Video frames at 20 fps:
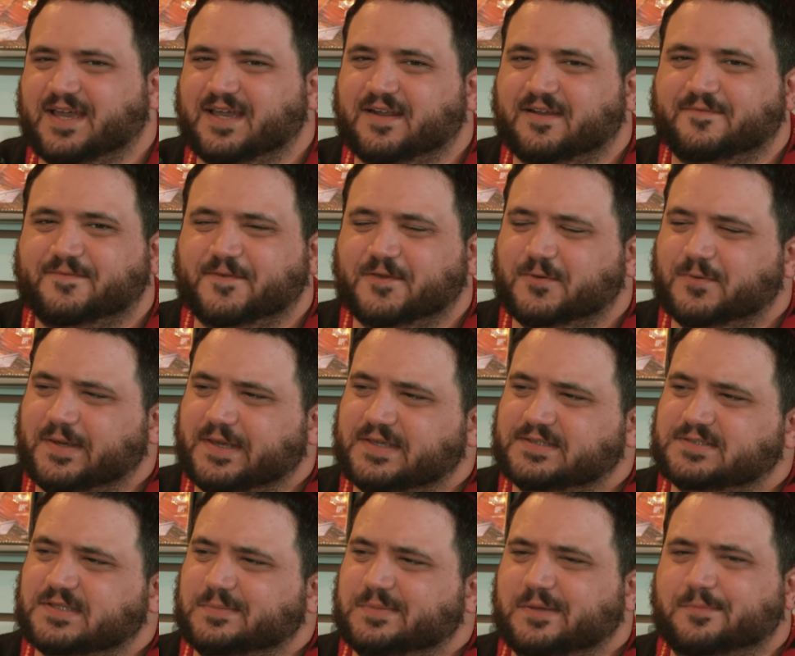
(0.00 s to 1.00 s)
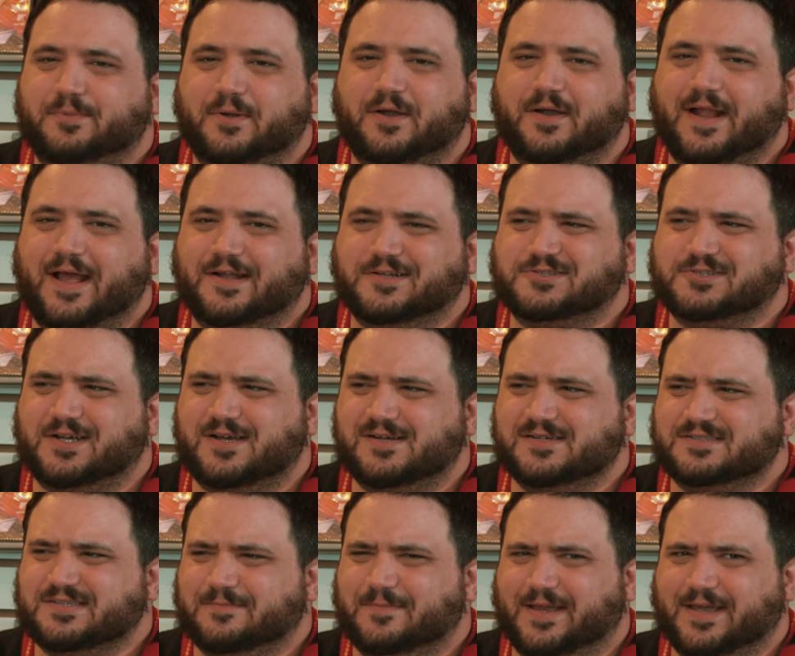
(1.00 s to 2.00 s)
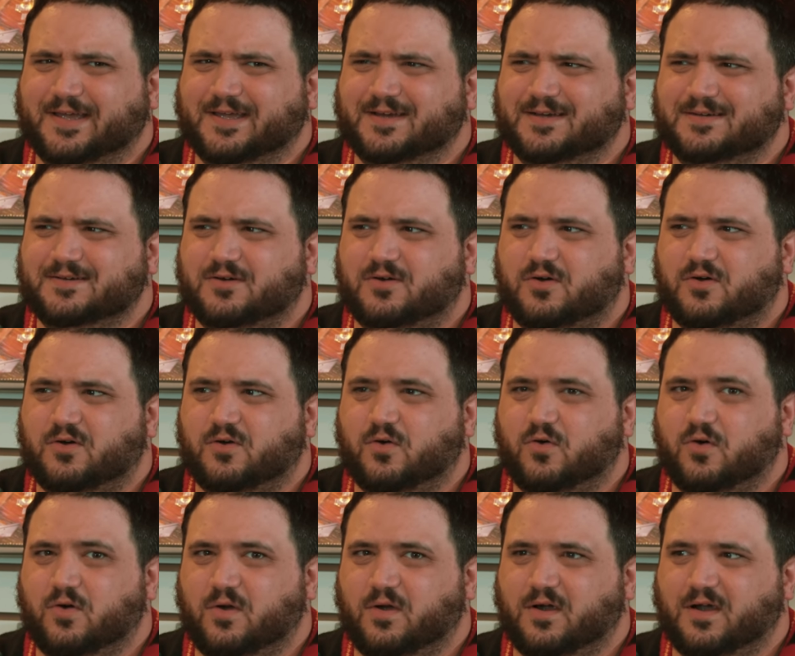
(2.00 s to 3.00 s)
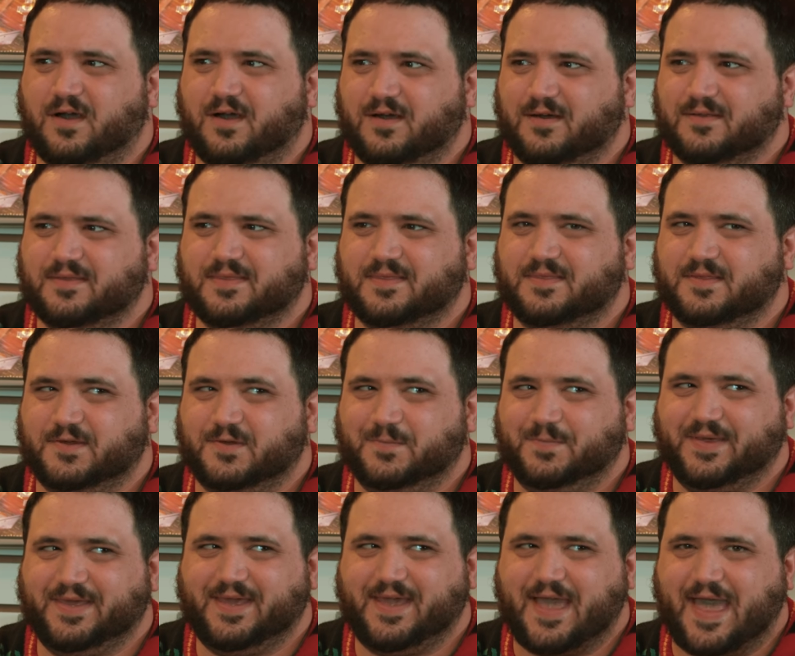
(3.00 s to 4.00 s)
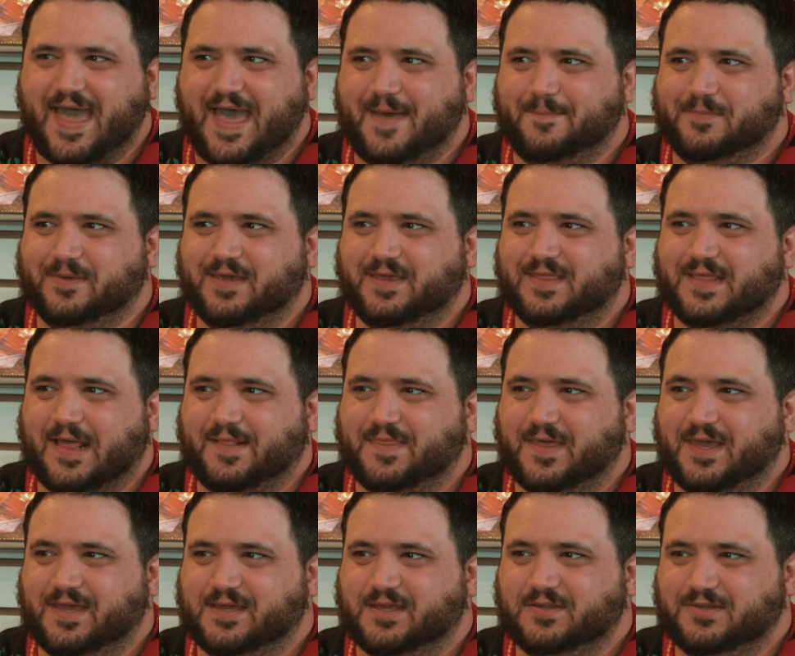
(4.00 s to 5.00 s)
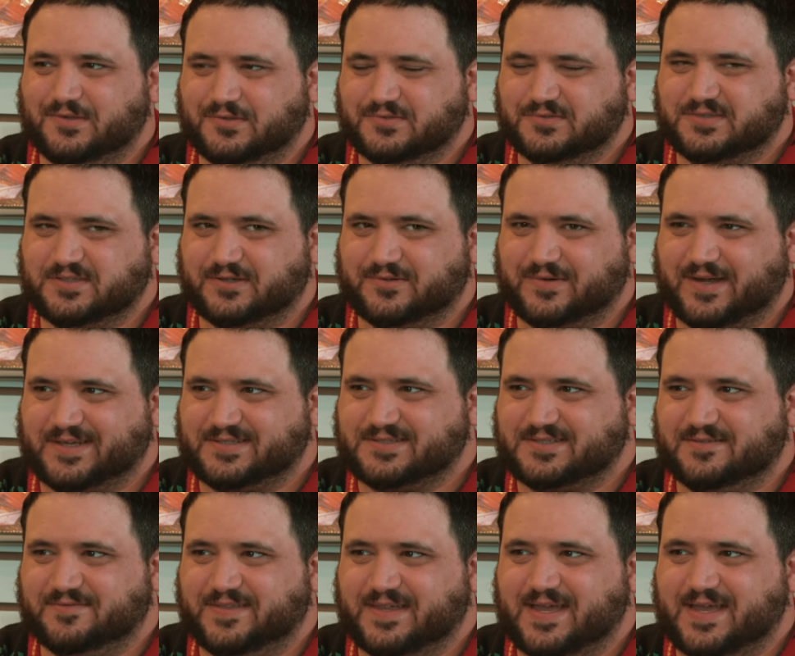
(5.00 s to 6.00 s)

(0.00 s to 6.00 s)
like, in a few weeks, they'll be burnout drunks. I'm like, or they'll be happy that they can use the rest of